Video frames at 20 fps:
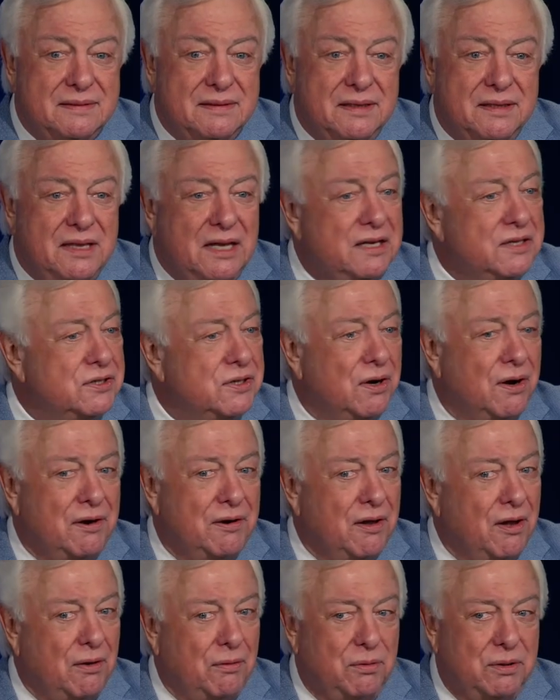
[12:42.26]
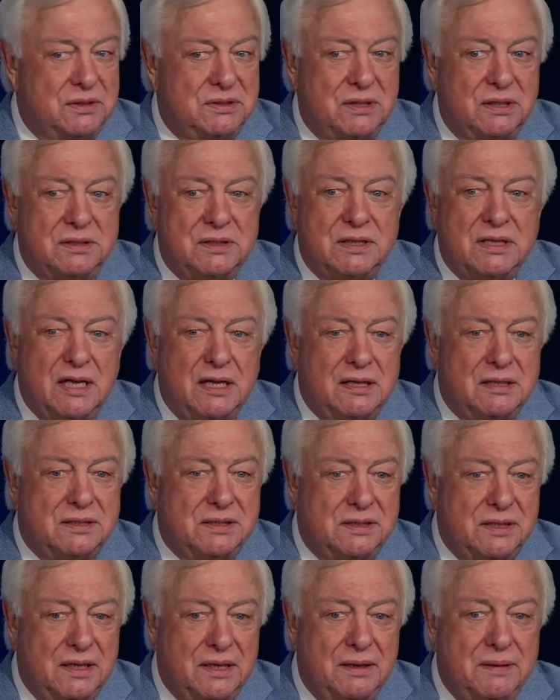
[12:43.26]
things aren't always as they
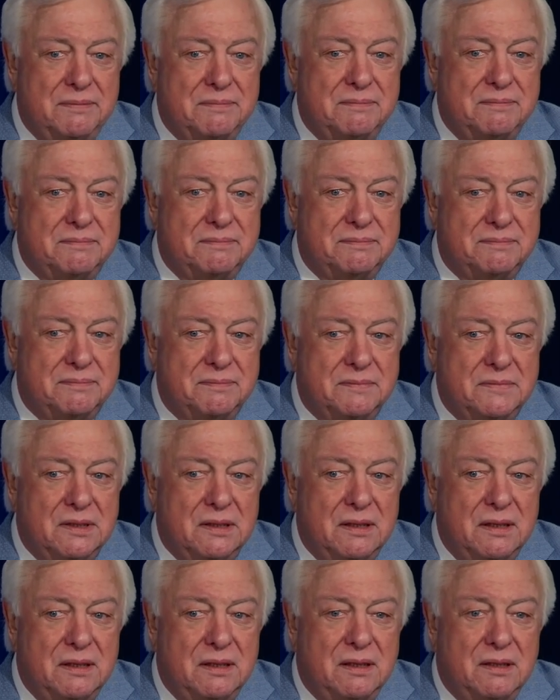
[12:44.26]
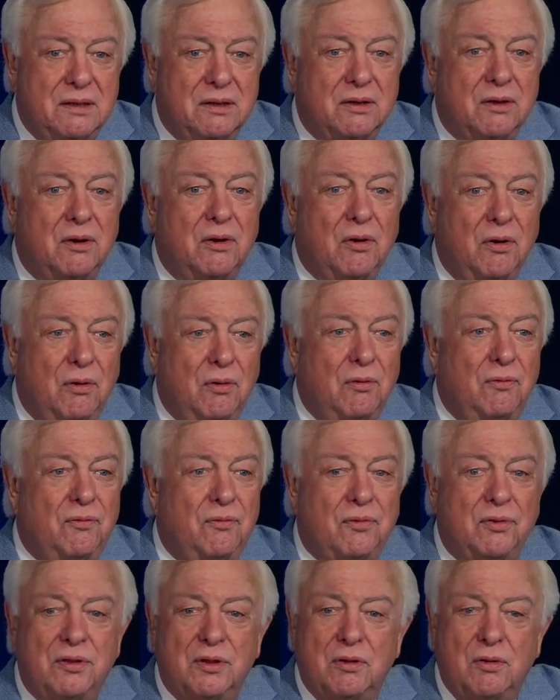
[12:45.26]
seem. Go
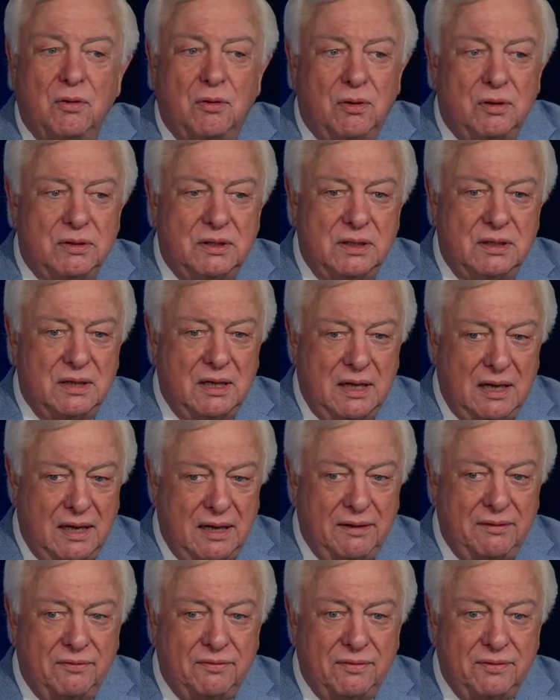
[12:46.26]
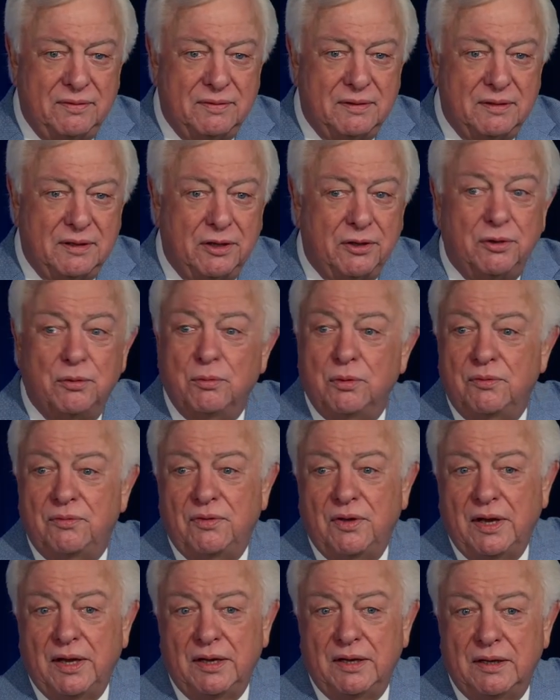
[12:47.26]
for the gold in life, and you will
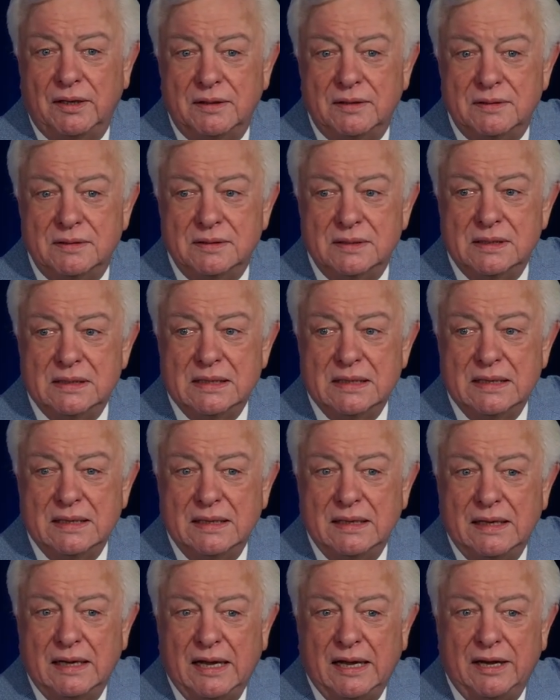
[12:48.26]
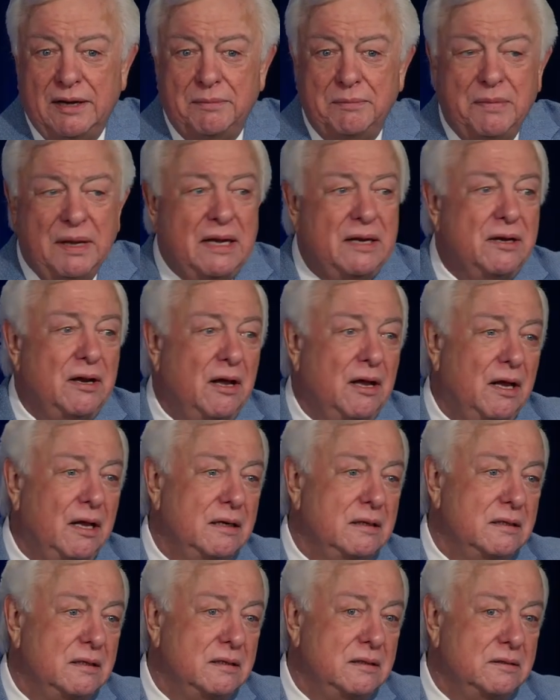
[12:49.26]
find it. And it may not
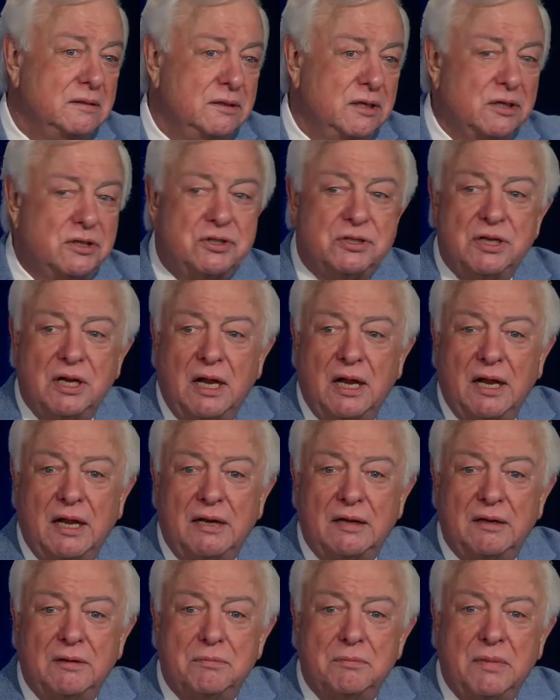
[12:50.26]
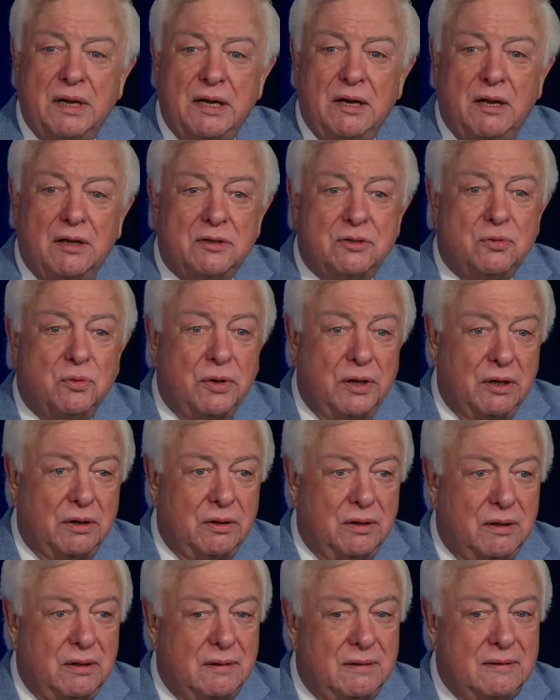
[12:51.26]
just shine, it may not
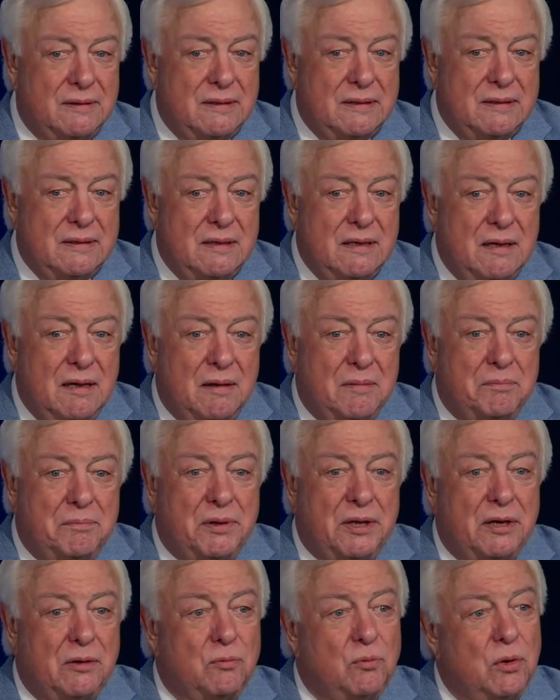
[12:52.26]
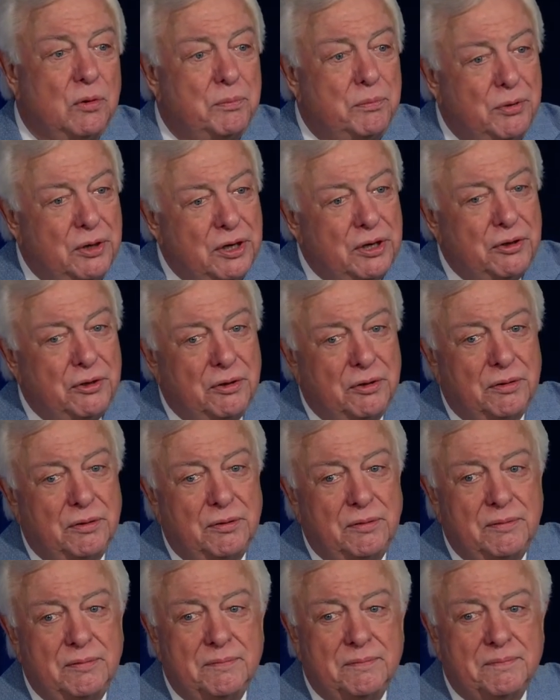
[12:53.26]
twinkle, but it will bring you